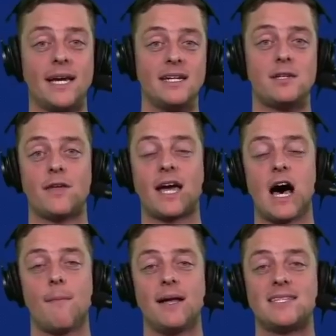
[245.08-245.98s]
get into the
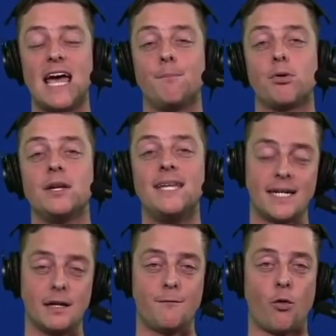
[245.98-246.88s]
comments and
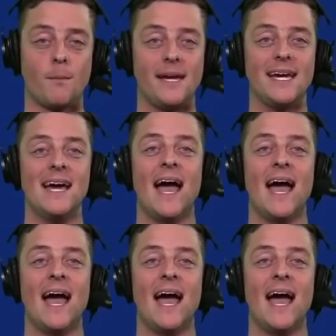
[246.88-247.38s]
predict it for me